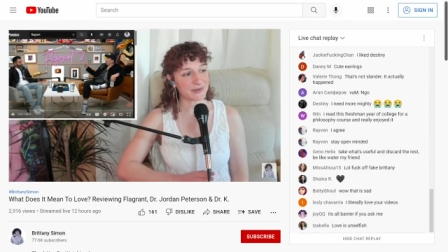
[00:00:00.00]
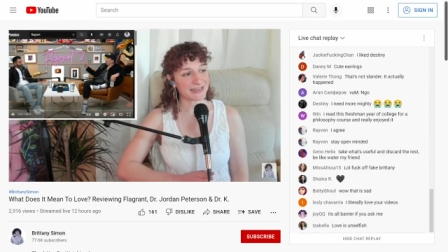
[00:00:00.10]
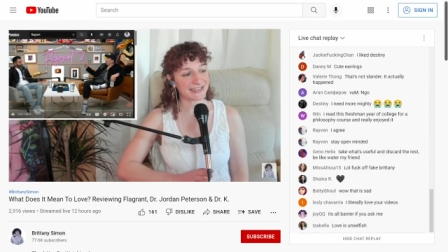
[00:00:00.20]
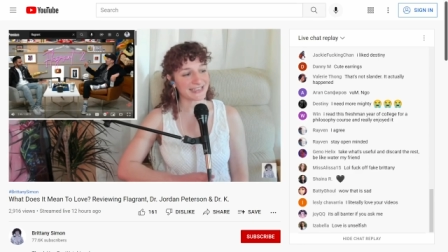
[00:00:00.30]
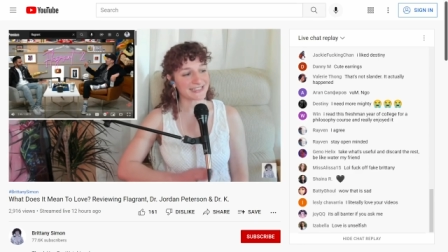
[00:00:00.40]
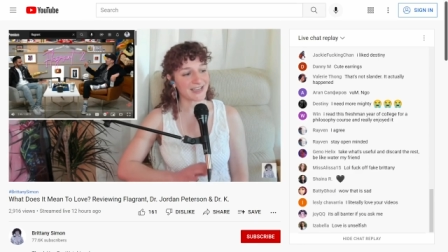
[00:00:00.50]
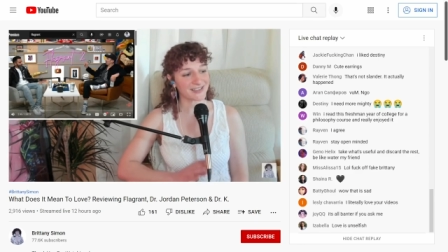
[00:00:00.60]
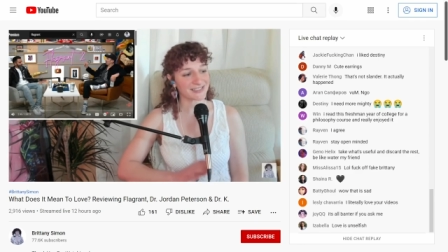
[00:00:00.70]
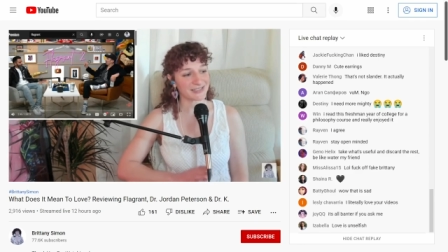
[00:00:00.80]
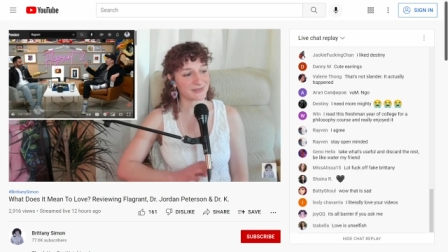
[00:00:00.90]
Brittany thinks
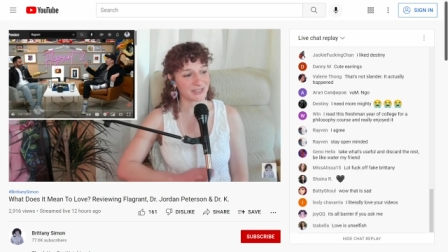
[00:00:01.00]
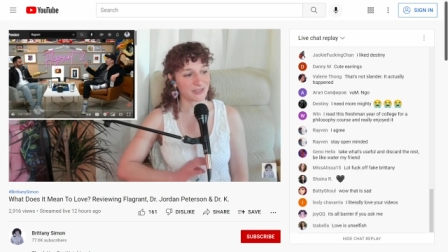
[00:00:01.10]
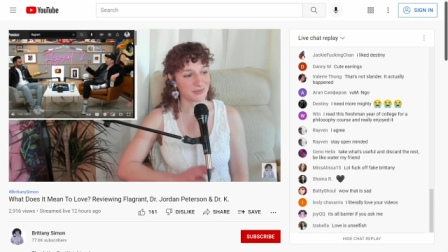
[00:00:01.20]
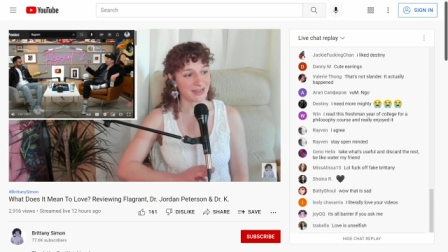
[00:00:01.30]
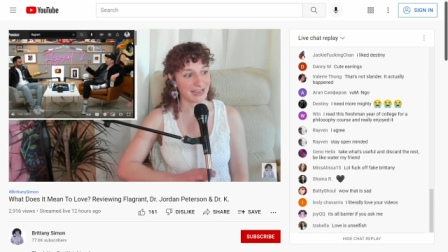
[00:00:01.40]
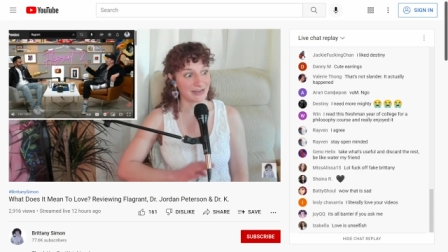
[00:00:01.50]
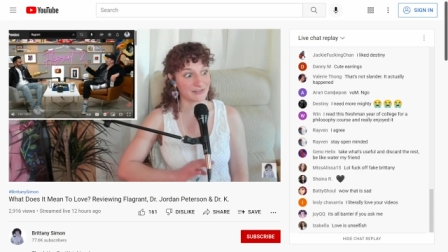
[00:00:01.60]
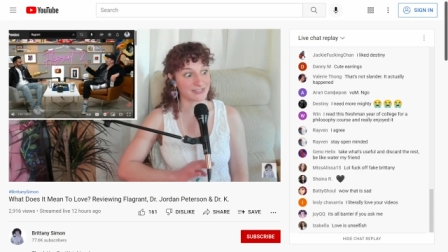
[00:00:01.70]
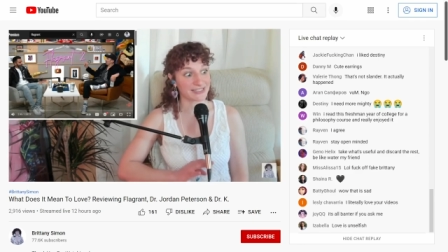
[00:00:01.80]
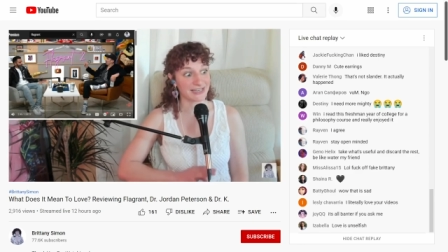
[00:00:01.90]
Huxley was a three and
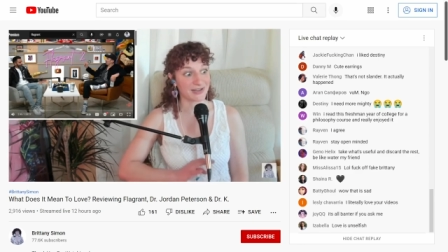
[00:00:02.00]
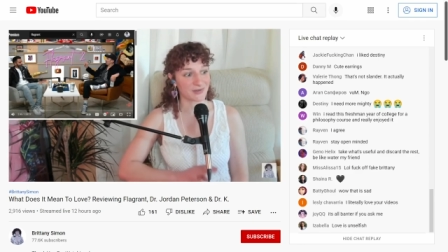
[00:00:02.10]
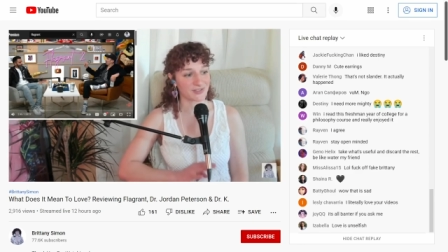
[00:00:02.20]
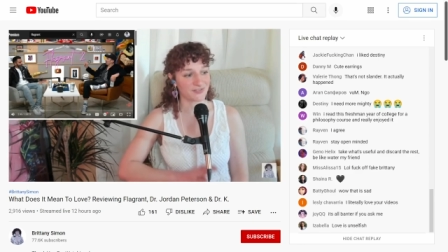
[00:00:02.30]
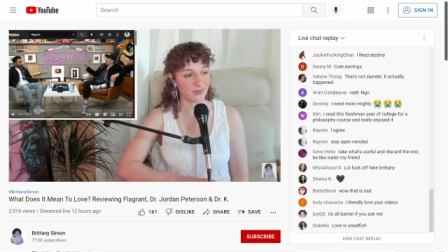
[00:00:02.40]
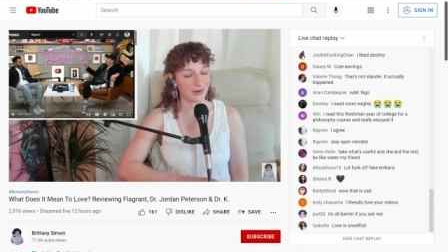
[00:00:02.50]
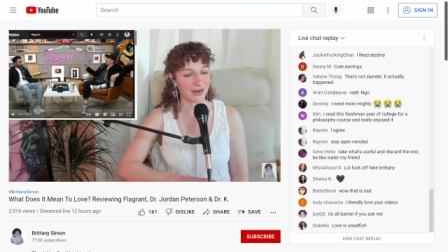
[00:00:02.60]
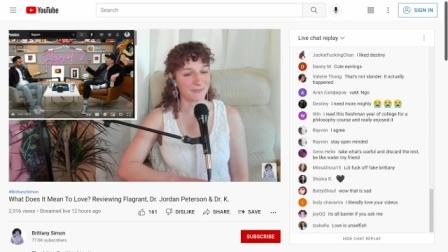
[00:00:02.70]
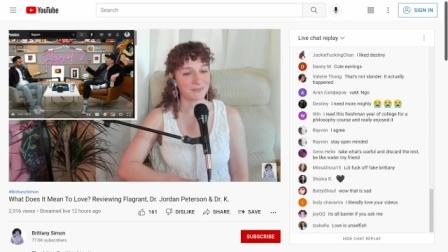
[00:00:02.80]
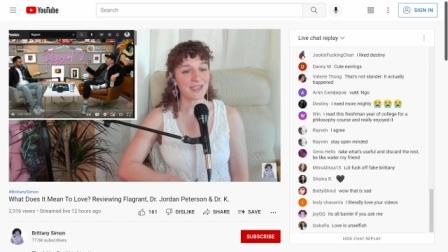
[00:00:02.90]
Sneako was a four.